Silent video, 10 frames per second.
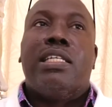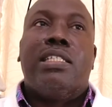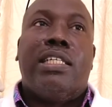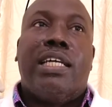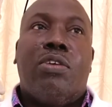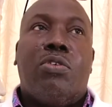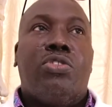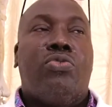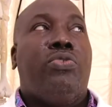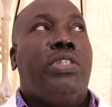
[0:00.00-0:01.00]
she
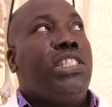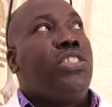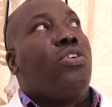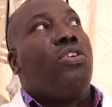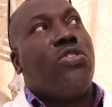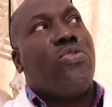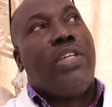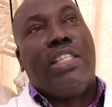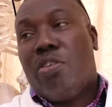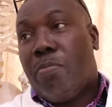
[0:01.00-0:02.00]
cannot reach onto
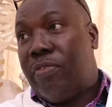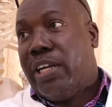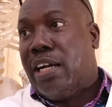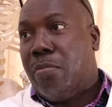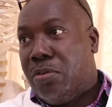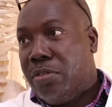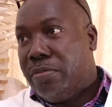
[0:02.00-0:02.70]
the top of her cupboard,